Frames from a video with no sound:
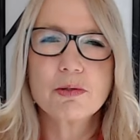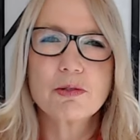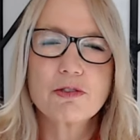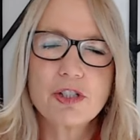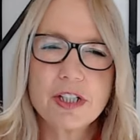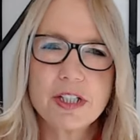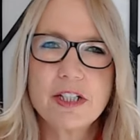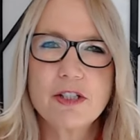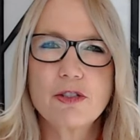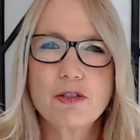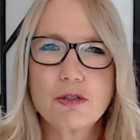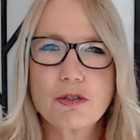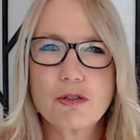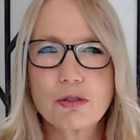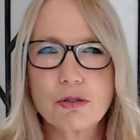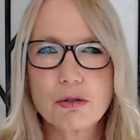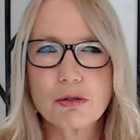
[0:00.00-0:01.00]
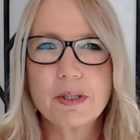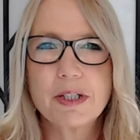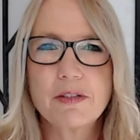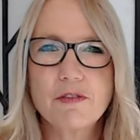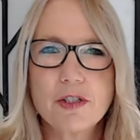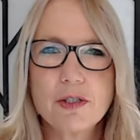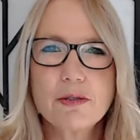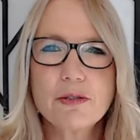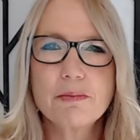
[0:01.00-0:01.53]
well, she did 2
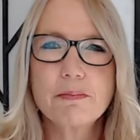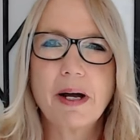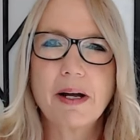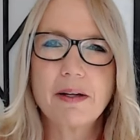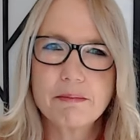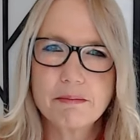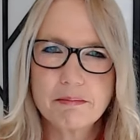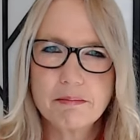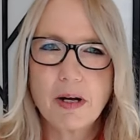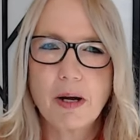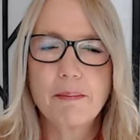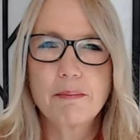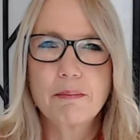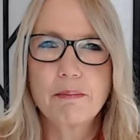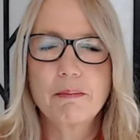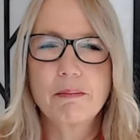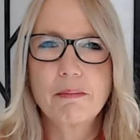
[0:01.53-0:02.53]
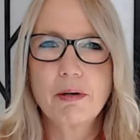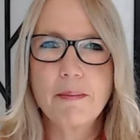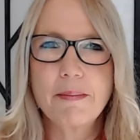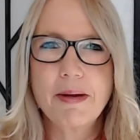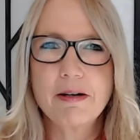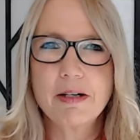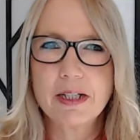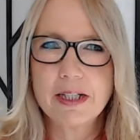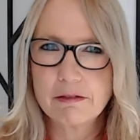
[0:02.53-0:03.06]
interviews, but I'm
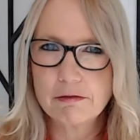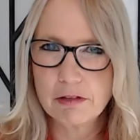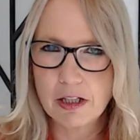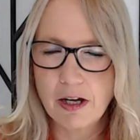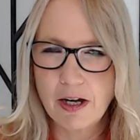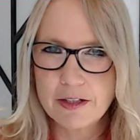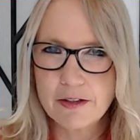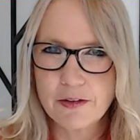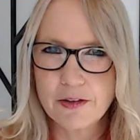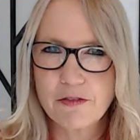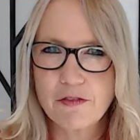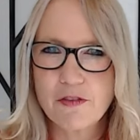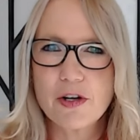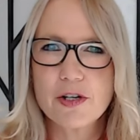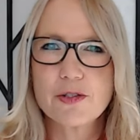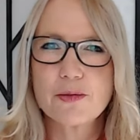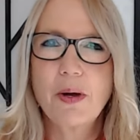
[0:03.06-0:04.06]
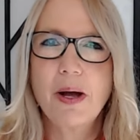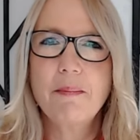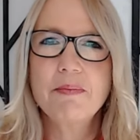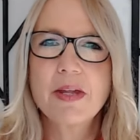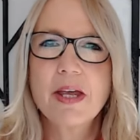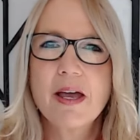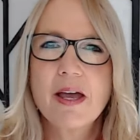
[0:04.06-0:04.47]
primarily relying on the first one,